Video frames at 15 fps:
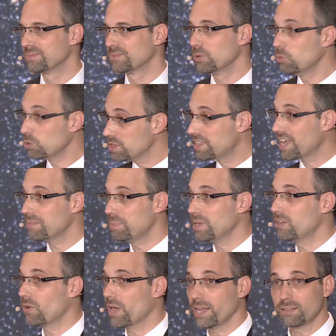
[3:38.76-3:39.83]
Wouldn't that be
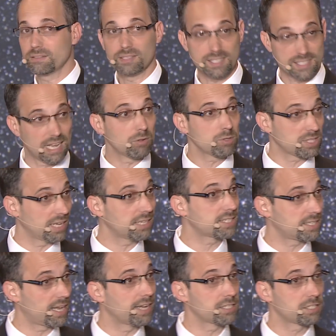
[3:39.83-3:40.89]
great? It sounds like
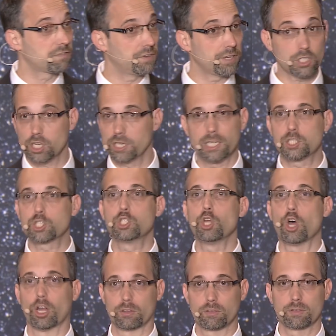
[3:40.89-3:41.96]
science fiction. It's
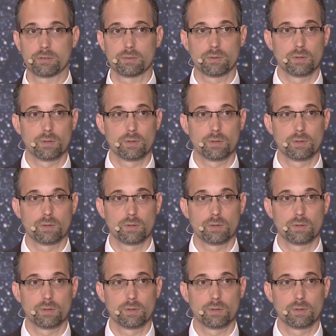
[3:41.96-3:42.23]
not.